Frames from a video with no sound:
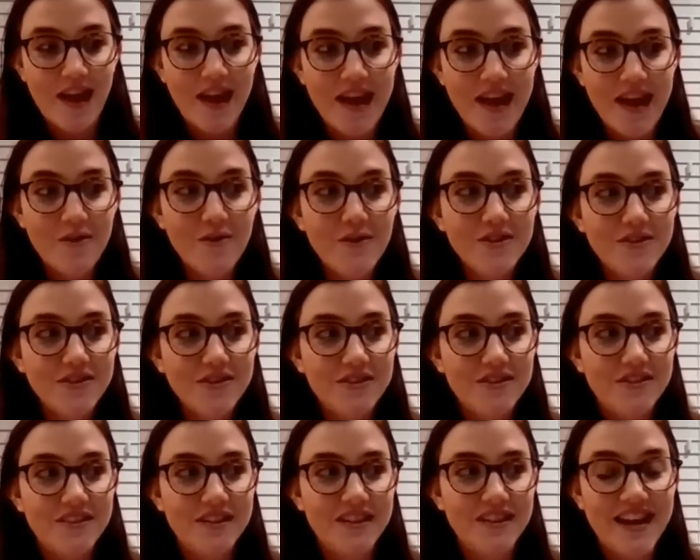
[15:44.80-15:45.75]
It
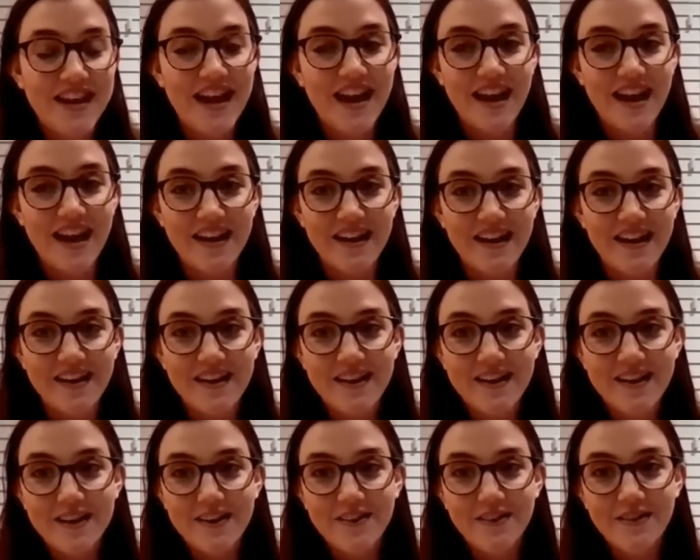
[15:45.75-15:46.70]
was,
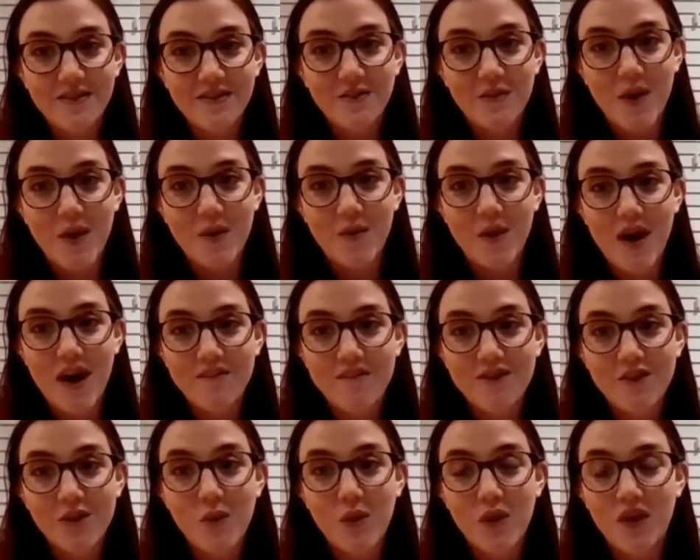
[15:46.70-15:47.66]
well,
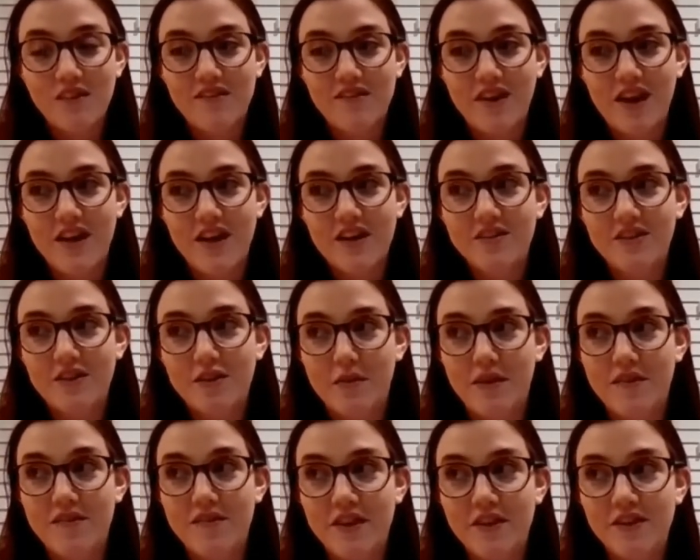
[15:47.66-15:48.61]
after qualifying, so my
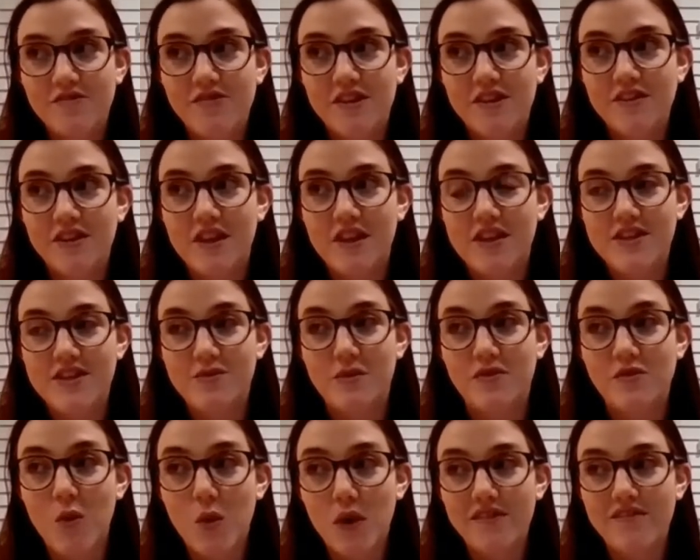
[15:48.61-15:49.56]
first race that I did for
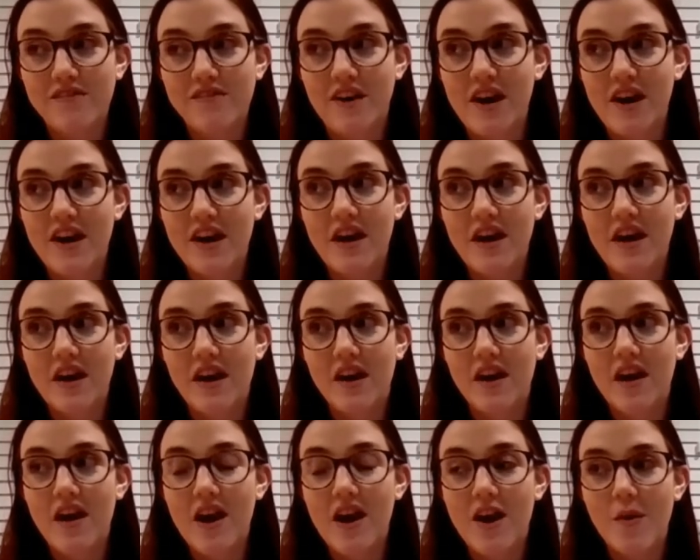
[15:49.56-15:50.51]
qualifying
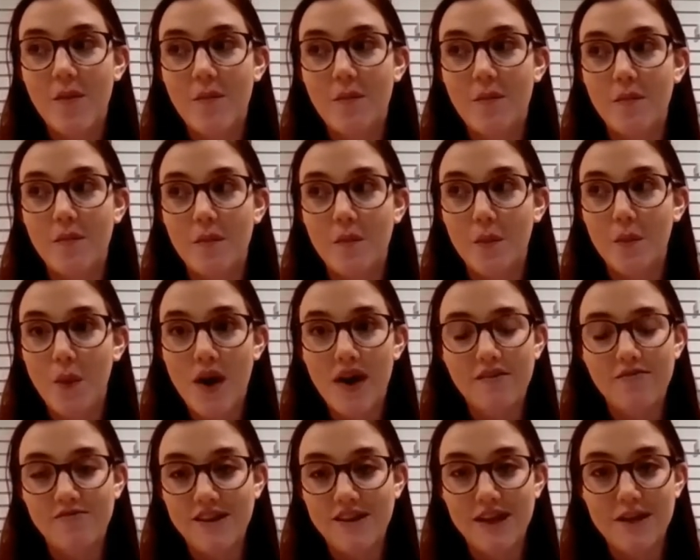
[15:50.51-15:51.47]

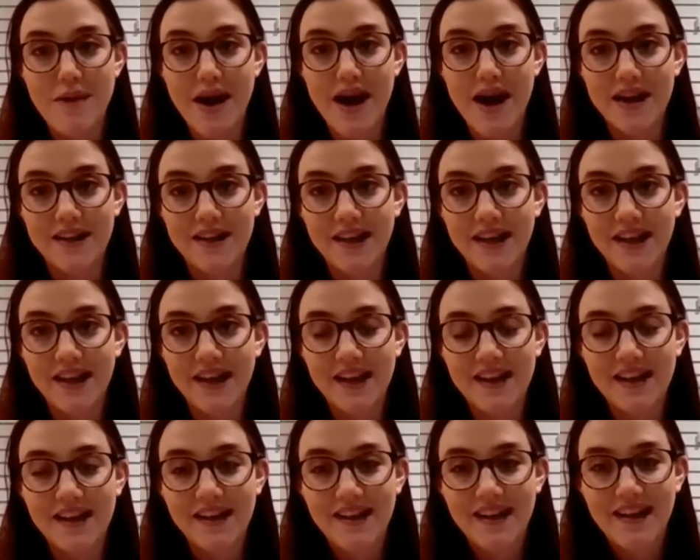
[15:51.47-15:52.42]
went really
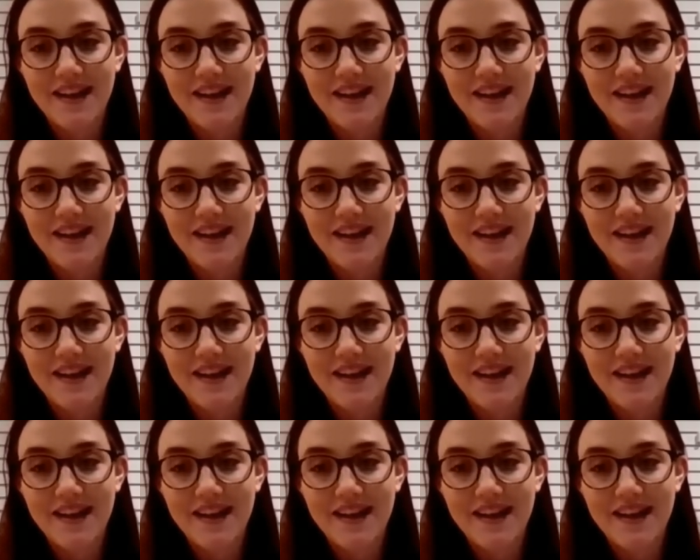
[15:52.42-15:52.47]
badly.